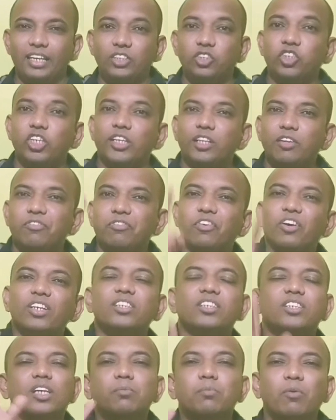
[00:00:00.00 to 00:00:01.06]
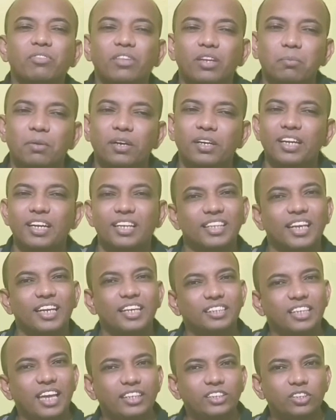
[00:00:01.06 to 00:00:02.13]
again check the first term of the
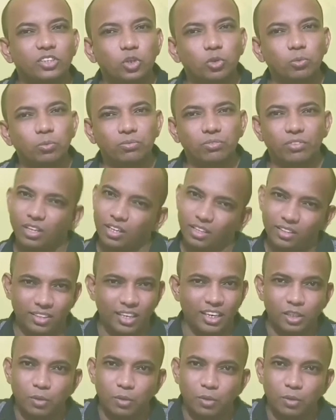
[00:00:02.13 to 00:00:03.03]
remainder, that is x cube,